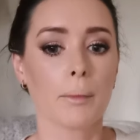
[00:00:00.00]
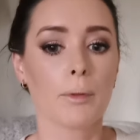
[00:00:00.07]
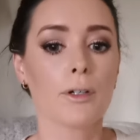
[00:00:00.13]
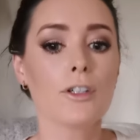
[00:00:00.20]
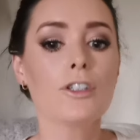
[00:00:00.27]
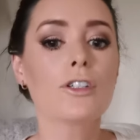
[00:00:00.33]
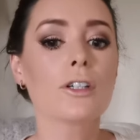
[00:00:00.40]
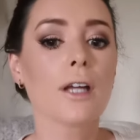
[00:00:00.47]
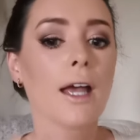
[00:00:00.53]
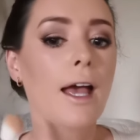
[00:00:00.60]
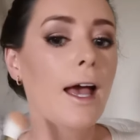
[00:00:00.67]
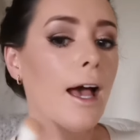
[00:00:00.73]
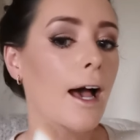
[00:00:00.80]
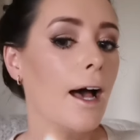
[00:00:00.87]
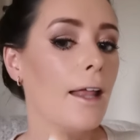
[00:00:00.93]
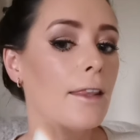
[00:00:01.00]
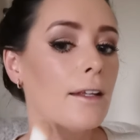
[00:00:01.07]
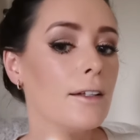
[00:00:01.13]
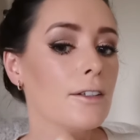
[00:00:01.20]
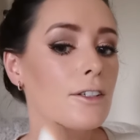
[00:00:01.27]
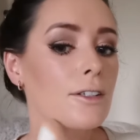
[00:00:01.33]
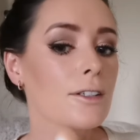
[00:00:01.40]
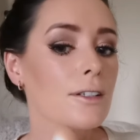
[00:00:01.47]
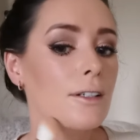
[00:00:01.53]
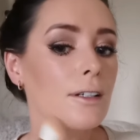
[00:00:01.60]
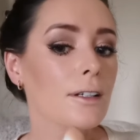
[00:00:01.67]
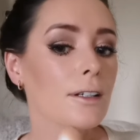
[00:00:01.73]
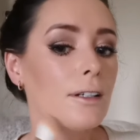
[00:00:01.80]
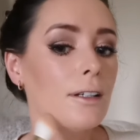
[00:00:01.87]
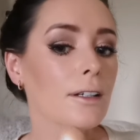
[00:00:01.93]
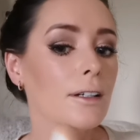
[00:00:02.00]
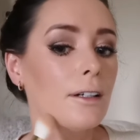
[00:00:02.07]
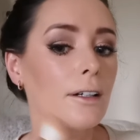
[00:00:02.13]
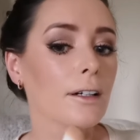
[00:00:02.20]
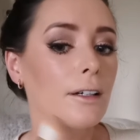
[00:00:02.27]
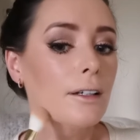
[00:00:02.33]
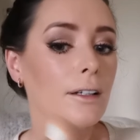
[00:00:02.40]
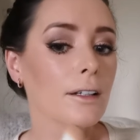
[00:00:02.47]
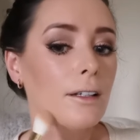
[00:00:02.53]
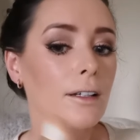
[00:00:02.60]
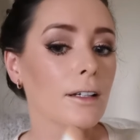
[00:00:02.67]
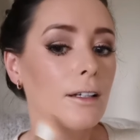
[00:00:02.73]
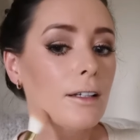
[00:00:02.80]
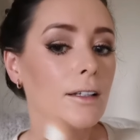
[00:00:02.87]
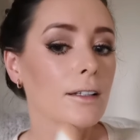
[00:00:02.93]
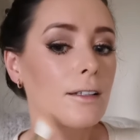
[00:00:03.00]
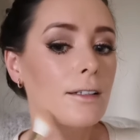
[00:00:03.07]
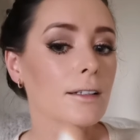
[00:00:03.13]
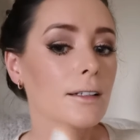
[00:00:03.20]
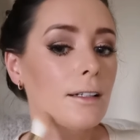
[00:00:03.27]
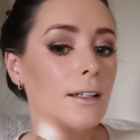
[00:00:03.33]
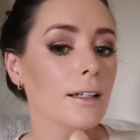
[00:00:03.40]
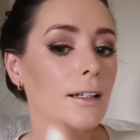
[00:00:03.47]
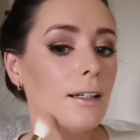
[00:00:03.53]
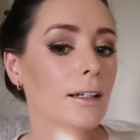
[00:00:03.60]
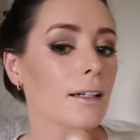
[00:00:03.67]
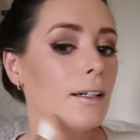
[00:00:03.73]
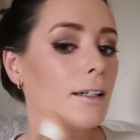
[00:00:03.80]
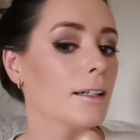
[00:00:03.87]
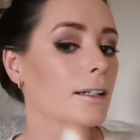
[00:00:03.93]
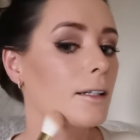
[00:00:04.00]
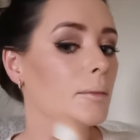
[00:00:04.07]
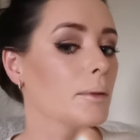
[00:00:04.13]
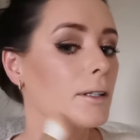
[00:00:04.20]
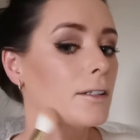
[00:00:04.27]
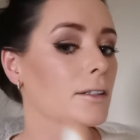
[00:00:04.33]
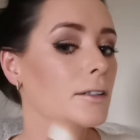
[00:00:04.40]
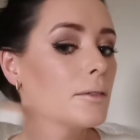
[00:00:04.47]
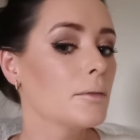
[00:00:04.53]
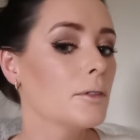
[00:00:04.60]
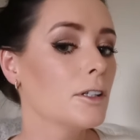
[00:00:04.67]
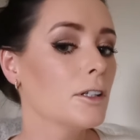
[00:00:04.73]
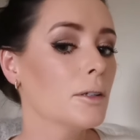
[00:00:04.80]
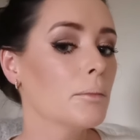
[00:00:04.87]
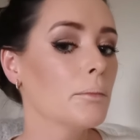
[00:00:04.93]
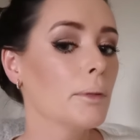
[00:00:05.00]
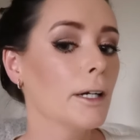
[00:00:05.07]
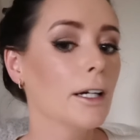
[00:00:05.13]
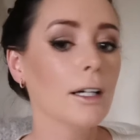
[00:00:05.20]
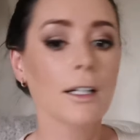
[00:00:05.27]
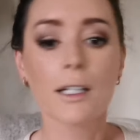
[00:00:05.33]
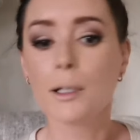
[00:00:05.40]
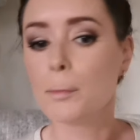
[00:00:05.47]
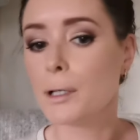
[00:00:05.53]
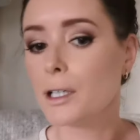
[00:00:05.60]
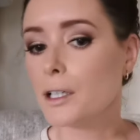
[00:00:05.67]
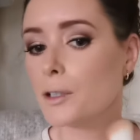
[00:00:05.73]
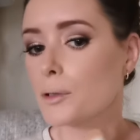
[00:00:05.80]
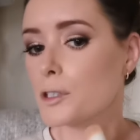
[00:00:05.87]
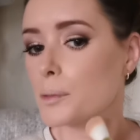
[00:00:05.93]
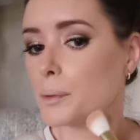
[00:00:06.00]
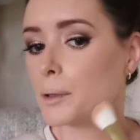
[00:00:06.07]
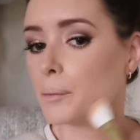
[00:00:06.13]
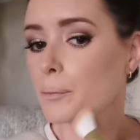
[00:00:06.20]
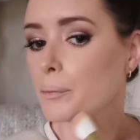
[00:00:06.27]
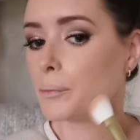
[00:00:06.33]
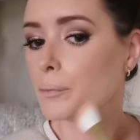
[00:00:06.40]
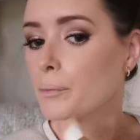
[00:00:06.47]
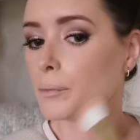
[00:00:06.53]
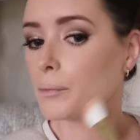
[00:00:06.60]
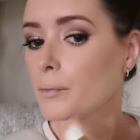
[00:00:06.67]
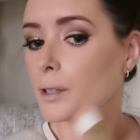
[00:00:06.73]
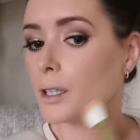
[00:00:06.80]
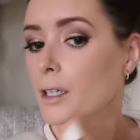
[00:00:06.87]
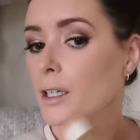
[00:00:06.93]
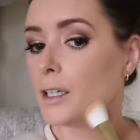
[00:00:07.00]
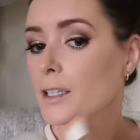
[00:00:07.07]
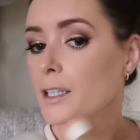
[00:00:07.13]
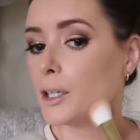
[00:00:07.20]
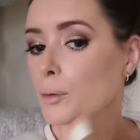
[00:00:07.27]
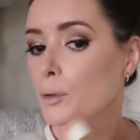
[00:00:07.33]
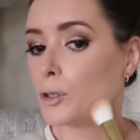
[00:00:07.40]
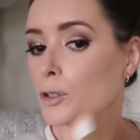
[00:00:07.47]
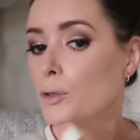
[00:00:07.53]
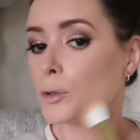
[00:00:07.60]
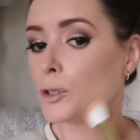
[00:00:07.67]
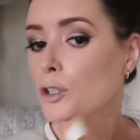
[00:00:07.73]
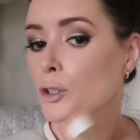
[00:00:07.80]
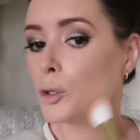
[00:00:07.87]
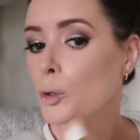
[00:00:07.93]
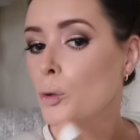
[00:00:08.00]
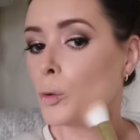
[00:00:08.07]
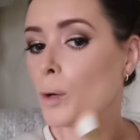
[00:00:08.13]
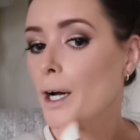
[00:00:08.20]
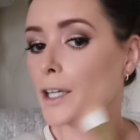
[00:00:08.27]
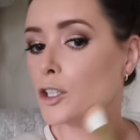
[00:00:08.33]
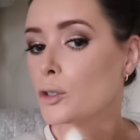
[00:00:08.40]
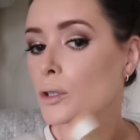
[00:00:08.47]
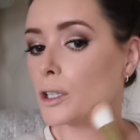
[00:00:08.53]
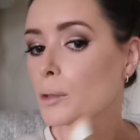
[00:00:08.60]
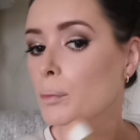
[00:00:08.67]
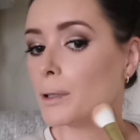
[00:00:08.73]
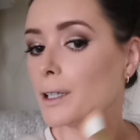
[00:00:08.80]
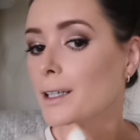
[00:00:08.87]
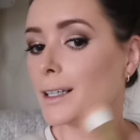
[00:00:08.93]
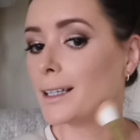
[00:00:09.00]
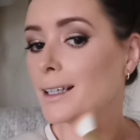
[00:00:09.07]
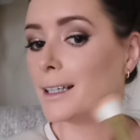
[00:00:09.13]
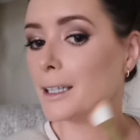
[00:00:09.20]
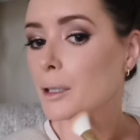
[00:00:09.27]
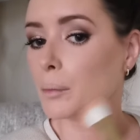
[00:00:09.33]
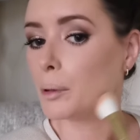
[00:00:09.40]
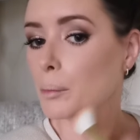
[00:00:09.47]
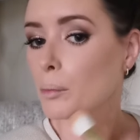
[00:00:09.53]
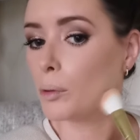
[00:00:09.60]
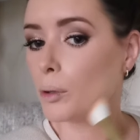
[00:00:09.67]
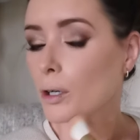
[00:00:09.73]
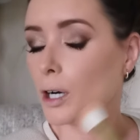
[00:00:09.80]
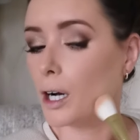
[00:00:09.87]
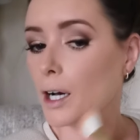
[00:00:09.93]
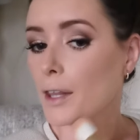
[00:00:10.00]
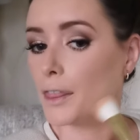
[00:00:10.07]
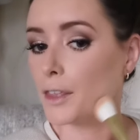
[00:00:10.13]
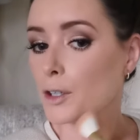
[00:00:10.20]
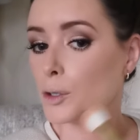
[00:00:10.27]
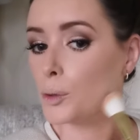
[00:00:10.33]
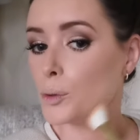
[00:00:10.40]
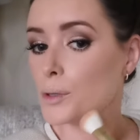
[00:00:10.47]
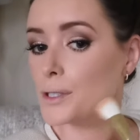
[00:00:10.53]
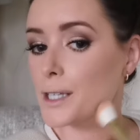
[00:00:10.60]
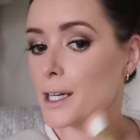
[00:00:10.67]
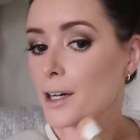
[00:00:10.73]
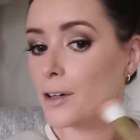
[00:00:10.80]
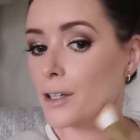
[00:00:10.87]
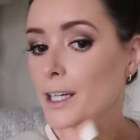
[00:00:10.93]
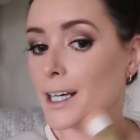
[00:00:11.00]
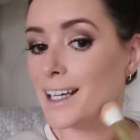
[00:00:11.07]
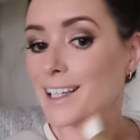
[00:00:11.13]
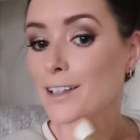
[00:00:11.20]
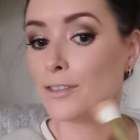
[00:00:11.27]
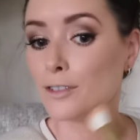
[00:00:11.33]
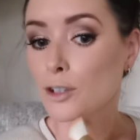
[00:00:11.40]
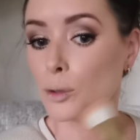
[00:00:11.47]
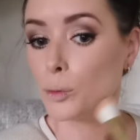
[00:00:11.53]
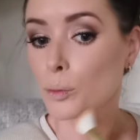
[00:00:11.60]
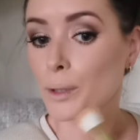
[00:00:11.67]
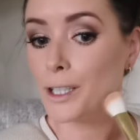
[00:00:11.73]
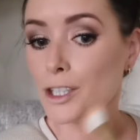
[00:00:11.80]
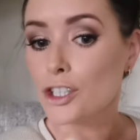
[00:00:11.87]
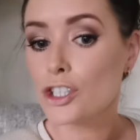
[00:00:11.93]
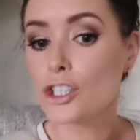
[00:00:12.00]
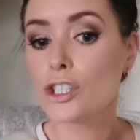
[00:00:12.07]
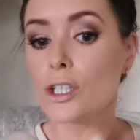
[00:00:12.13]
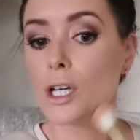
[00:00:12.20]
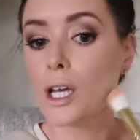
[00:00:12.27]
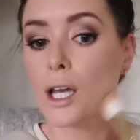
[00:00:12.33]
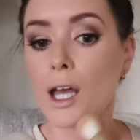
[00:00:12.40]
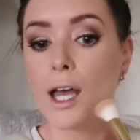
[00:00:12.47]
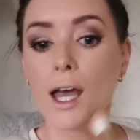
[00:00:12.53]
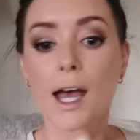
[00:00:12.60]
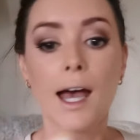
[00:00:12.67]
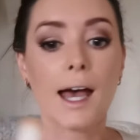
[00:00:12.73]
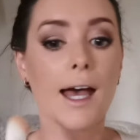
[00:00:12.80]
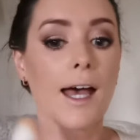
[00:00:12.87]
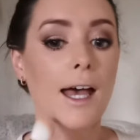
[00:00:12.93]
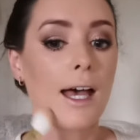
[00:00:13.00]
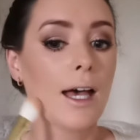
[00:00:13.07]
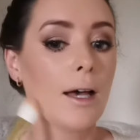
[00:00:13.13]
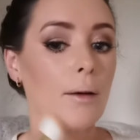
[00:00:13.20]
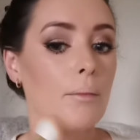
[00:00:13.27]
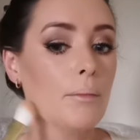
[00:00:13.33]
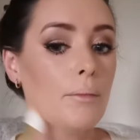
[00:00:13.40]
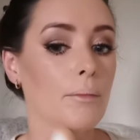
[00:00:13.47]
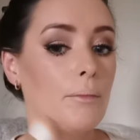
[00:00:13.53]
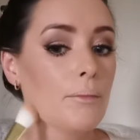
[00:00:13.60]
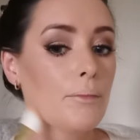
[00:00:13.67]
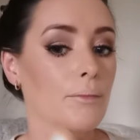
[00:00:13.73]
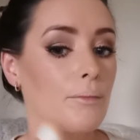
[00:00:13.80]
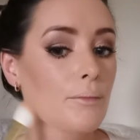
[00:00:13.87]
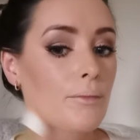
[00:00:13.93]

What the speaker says: my brush, and then just here, slight little bit. Look, barely, barely noticeable. Now, you can go and you can apply a little bit more on the nose area if you wish. But